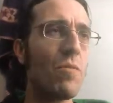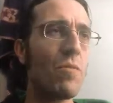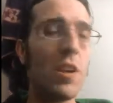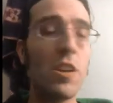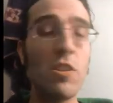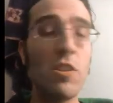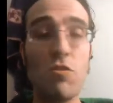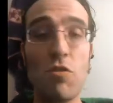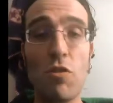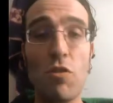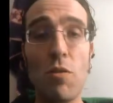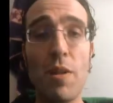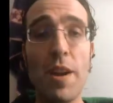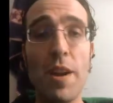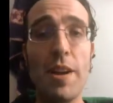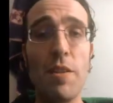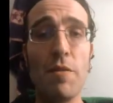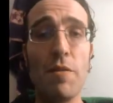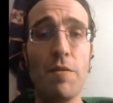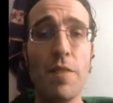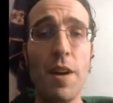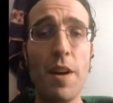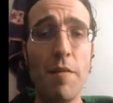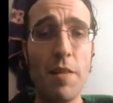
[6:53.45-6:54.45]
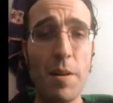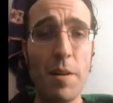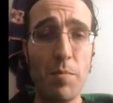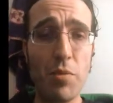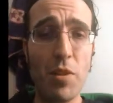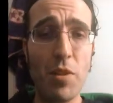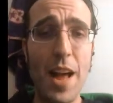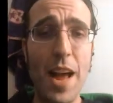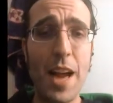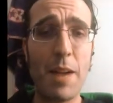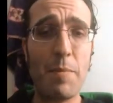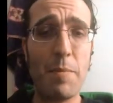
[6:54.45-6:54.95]
Retrohale, very
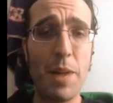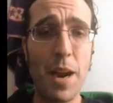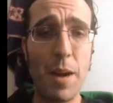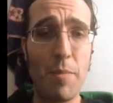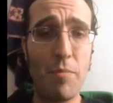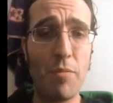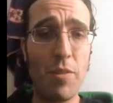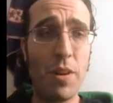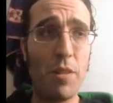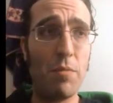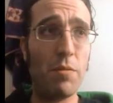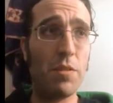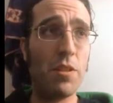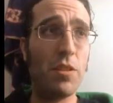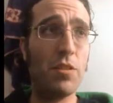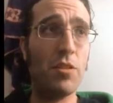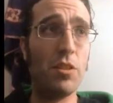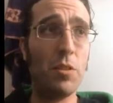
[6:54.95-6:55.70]
black peppery with